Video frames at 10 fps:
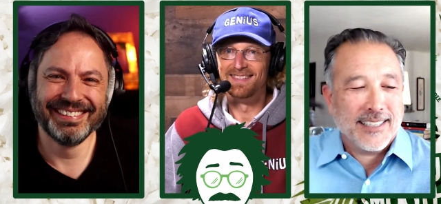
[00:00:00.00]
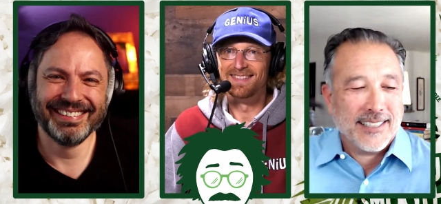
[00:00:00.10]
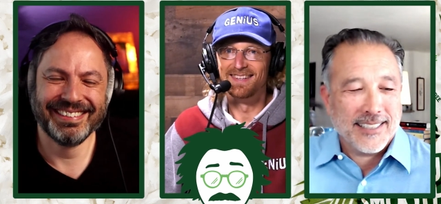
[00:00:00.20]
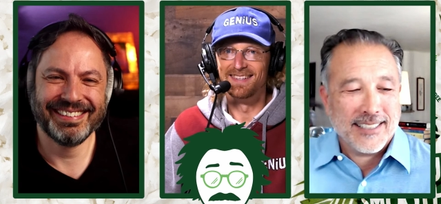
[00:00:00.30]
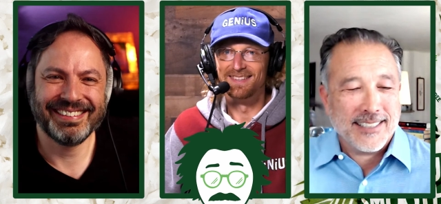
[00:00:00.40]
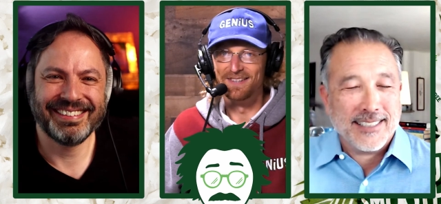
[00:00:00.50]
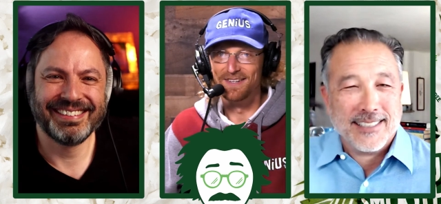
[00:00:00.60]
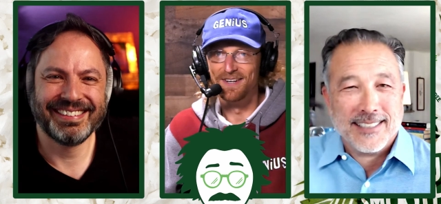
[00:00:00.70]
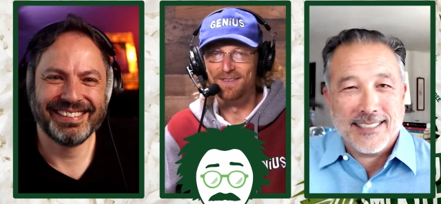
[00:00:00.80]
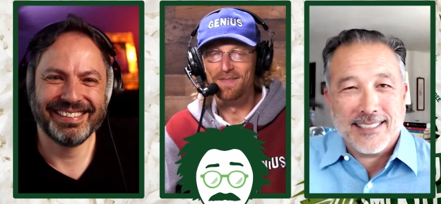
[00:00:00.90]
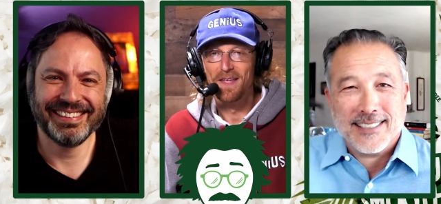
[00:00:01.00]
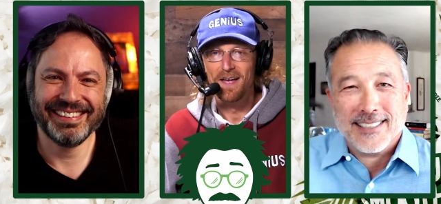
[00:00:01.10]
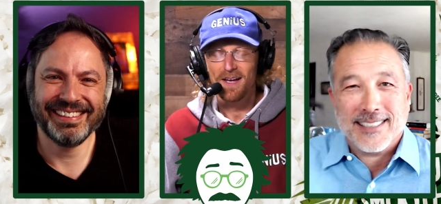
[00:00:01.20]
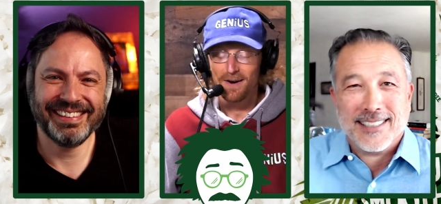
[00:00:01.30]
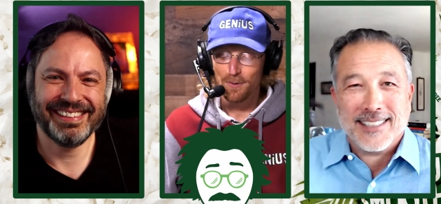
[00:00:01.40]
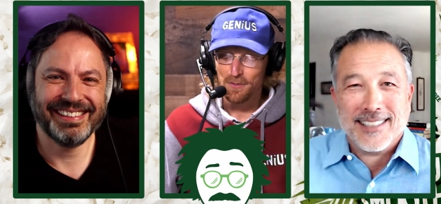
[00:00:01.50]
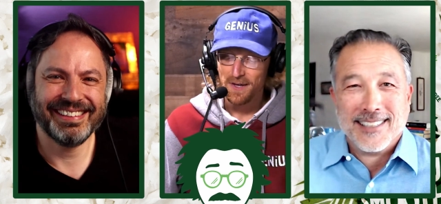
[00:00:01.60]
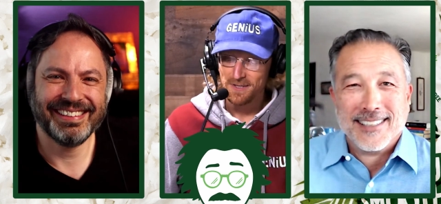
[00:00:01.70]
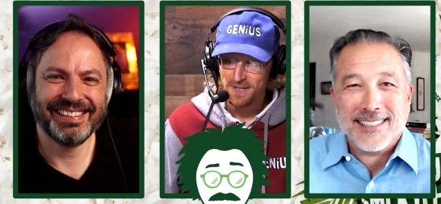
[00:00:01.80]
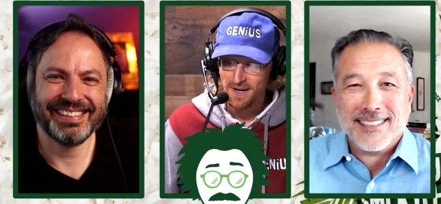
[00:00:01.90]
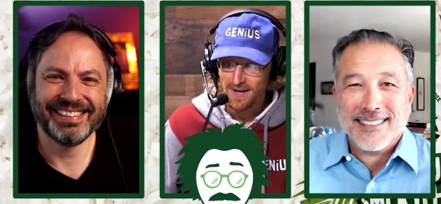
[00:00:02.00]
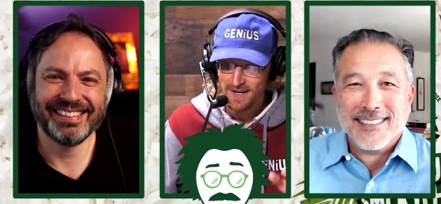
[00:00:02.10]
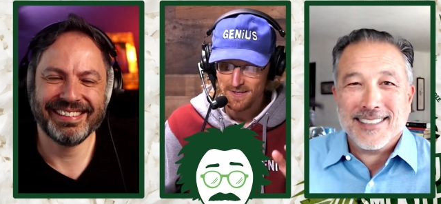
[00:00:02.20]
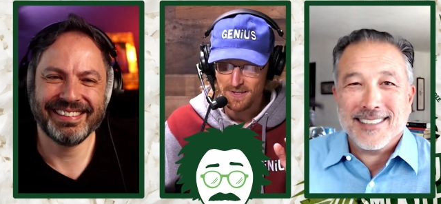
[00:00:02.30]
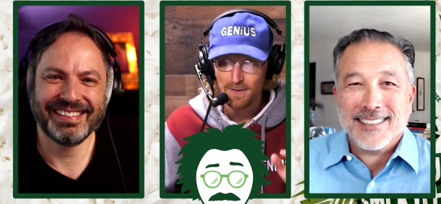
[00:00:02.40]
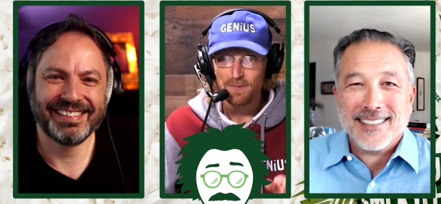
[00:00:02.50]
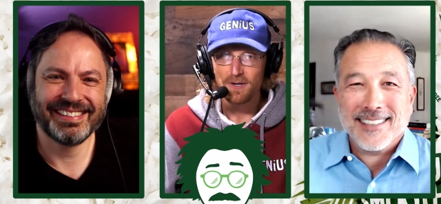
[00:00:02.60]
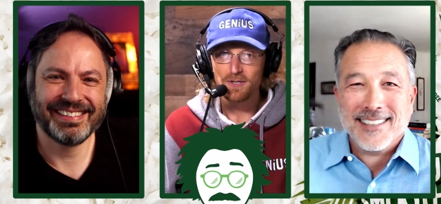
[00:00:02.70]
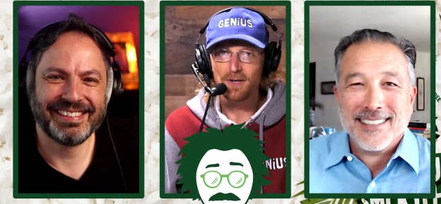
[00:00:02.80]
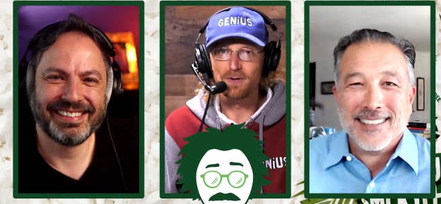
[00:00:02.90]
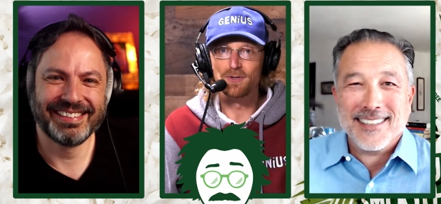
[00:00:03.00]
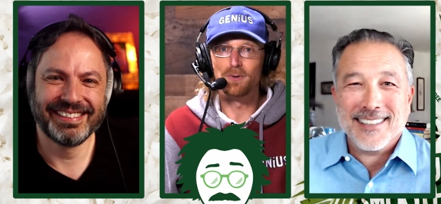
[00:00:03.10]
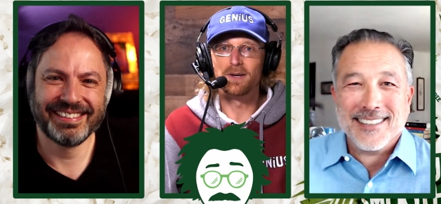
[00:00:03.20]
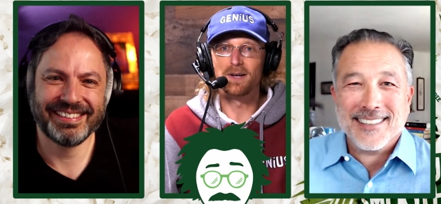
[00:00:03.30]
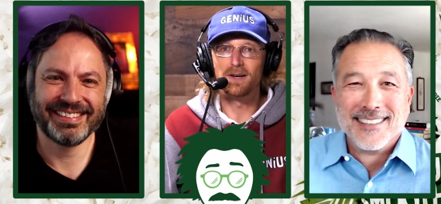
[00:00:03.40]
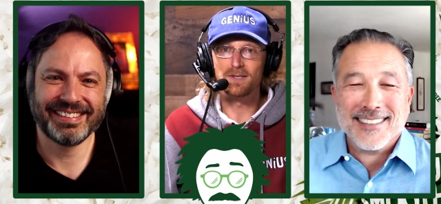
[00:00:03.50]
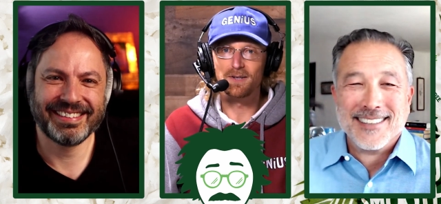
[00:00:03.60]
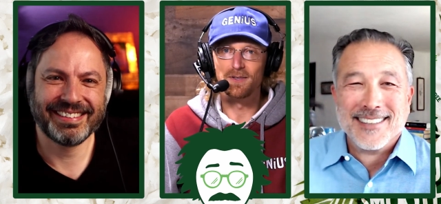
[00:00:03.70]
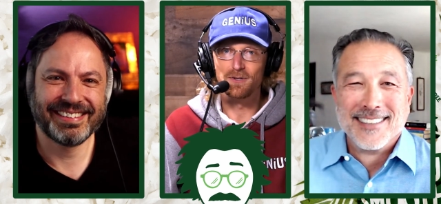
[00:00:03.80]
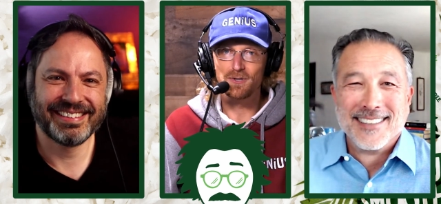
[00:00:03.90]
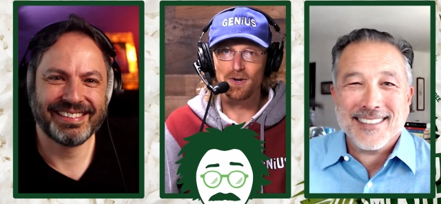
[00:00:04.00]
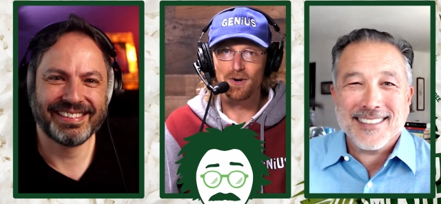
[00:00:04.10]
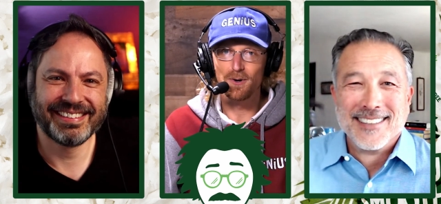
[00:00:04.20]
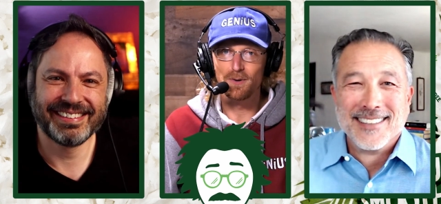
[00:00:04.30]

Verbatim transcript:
Speaker 1: Yeah, there you go. All right, well, thanks guys. I appreciate you joining us on the show.